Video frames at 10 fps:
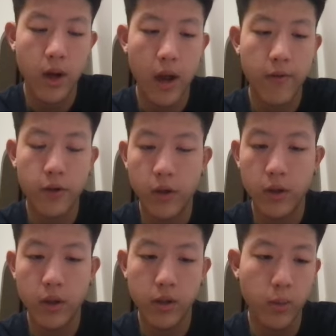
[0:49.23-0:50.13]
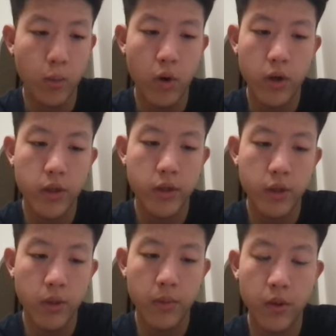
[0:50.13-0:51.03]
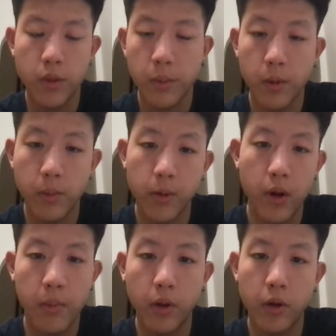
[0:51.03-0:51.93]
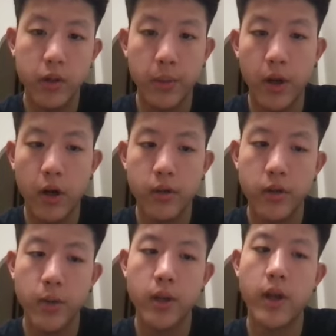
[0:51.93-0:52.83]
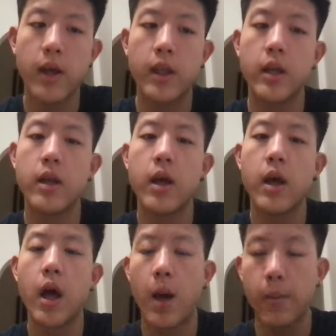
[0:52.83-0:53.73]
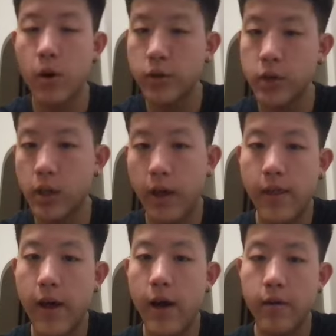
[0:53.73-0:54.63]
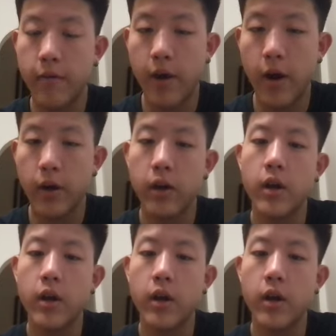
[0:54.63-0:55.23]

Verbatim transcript: after the, some water is in the balloon, I'm gonna blow some air into it and then I'm also gonna light that on fire